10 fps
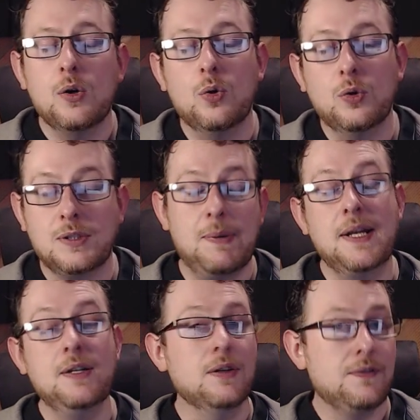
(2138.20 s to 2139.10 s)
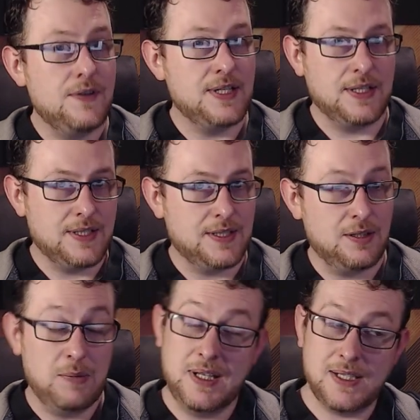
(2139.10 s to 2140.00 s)
or depending on the physics
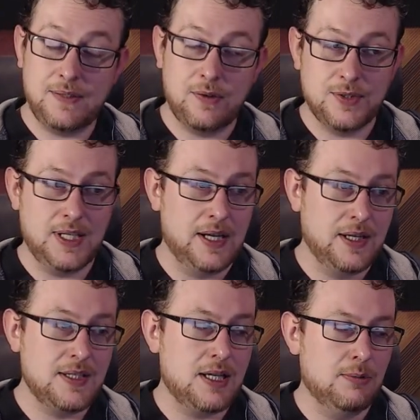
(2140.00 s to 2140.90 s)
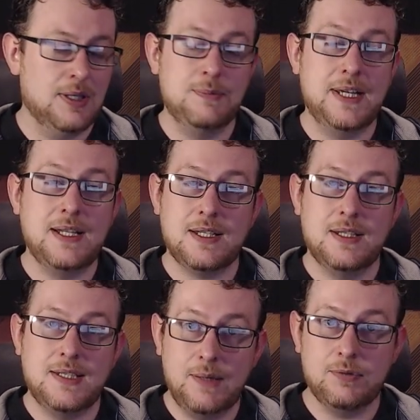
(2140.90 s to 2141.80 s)
system and the default settings, it will update
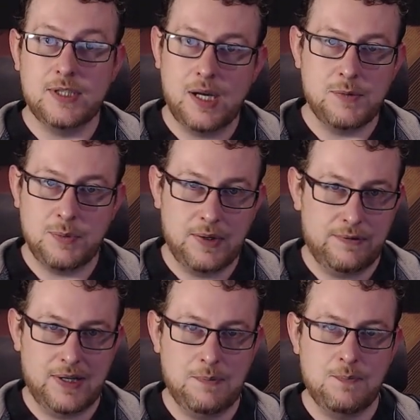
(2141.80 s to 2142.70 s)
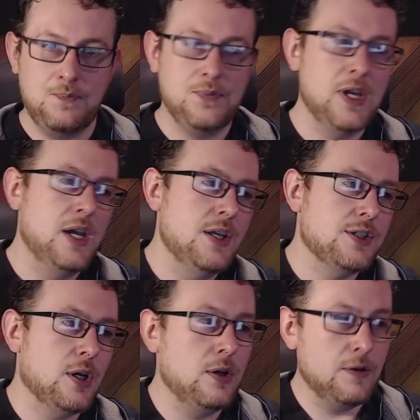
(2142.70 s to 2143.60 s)
several times per frame.
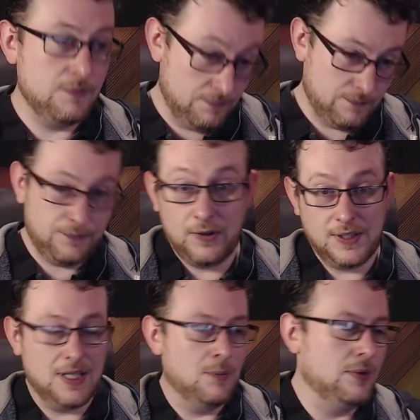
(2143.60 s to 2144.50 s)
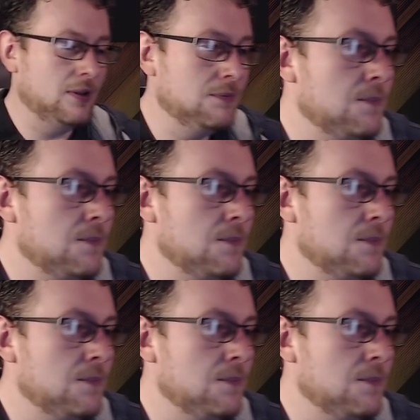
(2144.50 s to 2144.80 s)
So, for example,